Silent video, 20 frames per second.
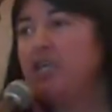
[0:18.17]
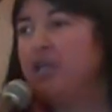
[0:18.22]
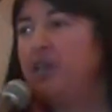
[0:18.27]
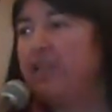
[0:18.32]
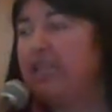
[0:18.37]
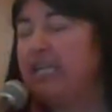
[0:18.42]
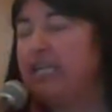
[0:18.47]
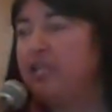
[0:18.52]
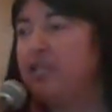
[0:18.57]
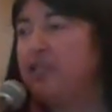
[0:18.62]

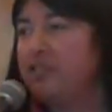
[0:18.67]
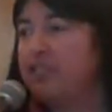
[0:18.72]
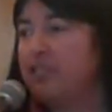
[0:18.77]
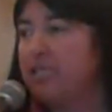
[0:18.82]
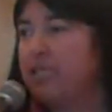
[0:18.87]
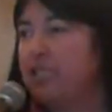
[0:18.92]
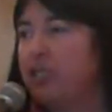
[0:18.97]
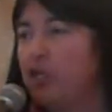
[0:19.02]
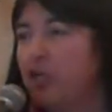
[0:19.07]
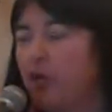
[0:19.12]
know that
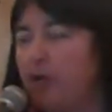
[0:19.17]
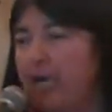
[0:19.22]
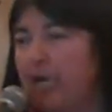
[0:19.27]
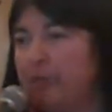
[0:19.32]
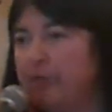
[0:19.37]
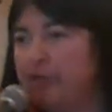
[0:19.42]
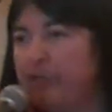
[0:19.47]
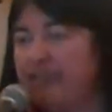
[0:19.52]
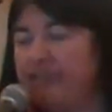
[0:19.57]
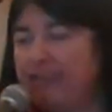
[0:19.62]
usually in a
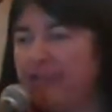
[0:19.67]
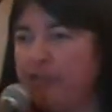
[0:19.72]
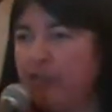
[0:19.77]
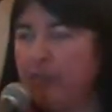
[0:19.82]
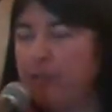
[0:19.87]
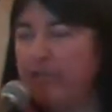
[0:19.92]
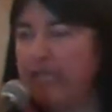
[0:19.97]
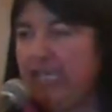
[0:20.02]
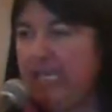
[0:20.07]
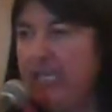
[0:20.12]
cooperative
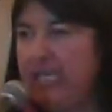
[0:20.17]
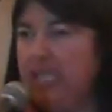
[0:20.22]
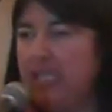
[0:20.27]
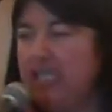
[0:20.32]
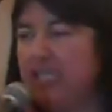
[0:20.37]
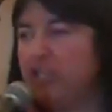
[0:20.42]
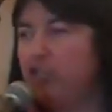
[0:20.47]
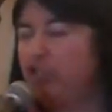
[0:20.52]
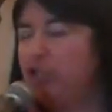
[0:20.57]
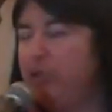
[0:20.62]
everybody
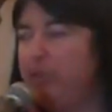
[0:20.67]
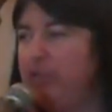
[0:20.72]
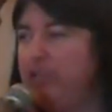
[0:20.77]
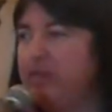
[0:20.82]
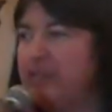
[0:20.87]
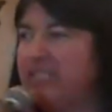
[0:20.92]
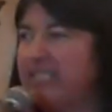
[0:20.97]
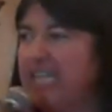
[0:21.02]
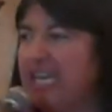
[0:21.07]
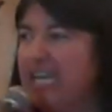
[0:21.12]

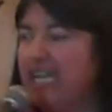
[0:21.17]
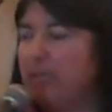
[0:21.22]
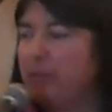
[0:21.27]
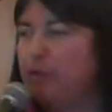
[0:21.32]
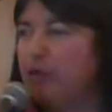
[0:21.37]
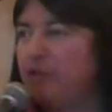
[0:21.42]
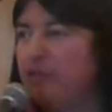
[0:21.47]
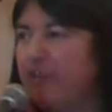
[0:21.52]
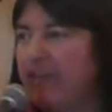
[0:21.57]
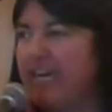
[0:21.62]
contributes and
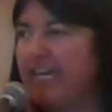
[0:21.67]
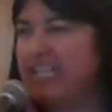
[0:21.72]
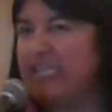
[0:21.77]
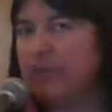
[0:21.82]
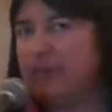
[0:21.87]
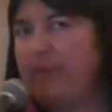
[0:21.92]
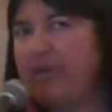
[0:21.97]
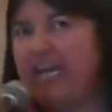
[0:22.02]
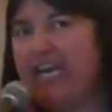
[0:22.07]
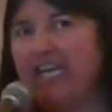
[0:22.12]
it
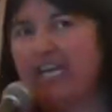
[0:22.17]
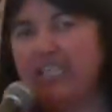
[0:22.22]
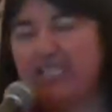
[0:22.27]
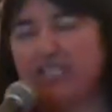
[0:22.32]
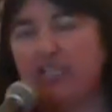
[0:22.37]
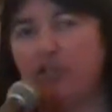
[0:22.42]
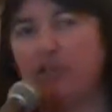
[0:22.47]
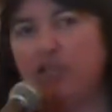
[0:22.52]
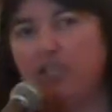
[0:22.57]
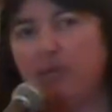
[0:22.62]
provides back a
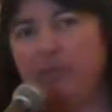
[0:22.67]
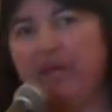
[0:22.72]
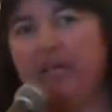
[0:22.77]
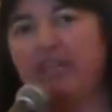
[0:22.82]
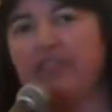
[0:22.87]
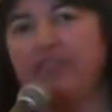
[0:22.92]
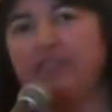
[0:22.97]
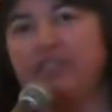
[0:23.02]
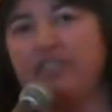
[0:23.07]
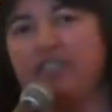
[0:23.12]
certain
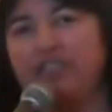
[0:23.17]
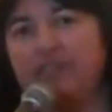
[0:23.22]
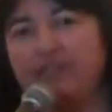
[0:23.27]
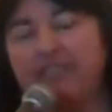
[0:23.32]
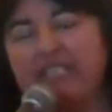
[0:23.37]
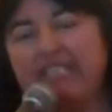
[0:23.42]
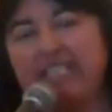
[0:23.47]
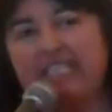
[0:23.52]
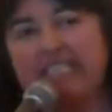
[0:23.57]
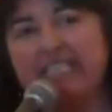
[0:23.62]
amount of
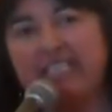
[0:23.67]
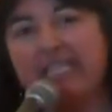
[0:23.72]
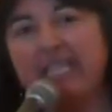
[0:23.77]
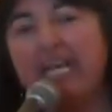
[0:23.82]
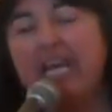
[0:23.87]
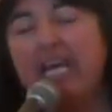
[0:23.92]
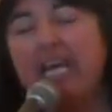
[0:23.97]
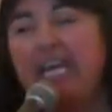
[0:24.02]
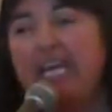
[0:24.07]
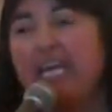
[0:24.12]
services.
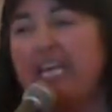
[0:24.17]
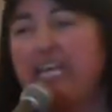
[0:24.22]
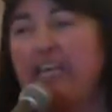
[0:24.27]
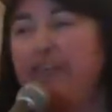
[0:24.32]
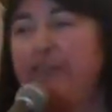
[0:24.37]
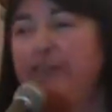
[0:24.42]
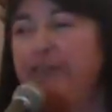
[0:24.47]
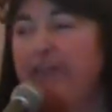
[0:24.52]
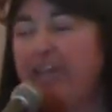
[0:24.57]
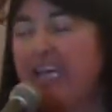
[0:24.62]

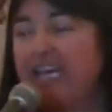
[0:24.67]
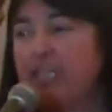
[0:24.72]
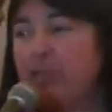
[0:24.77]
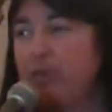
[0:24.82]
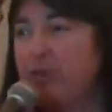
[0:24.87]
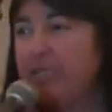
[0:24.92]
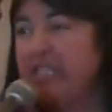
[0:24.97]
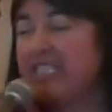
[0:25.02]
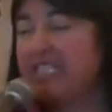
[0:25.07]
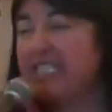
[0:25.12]

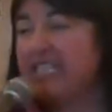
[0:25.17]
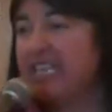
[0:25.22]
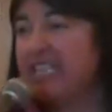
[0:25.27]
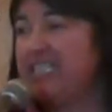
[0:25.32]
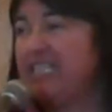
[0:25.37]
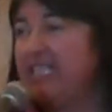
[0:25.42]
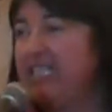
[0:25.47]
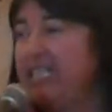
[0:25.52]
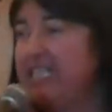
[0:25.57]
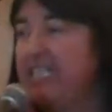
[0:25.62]
As we
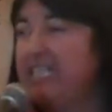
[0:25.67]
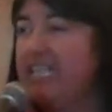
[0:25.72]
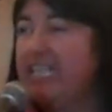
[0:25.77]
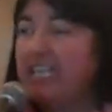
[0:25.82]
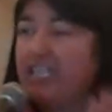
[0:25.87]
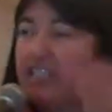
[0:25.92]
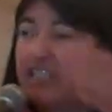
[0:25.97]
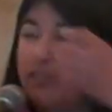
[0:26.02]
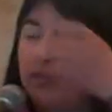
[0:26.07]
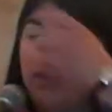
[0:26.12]
discuss the
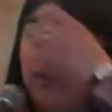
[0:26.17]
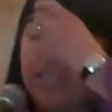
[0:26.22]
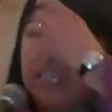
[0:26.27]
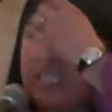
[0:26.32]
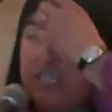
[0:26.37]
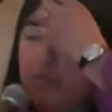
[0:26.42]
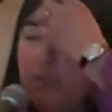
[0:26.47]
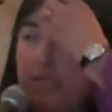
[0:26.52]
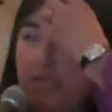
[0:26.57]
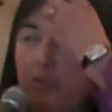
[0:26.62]
details
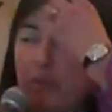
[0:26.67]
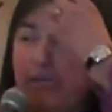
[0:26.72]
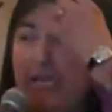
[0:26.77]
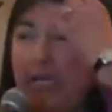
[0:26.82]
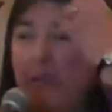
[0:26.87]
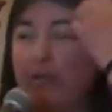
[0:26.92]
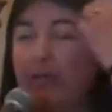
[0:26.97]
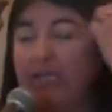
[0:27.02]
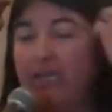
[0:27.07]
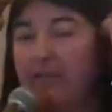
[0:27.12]
across the way, what
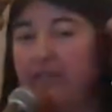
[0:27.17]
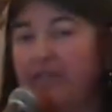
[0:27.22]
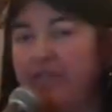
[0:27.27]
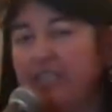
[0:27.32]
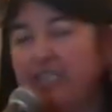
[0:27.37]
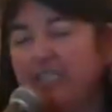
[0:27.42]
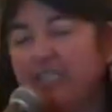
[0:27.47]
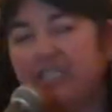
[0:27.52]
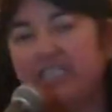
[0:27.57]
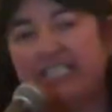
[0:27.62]
I would
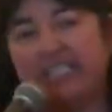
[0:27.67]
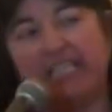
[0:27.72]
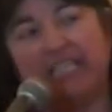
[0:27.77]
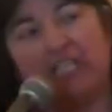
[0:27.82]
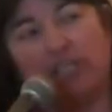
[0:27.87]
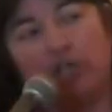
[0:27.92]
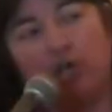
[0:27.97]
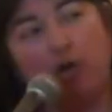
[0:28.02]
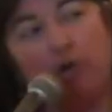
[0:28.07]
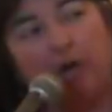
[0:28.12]
envision is that the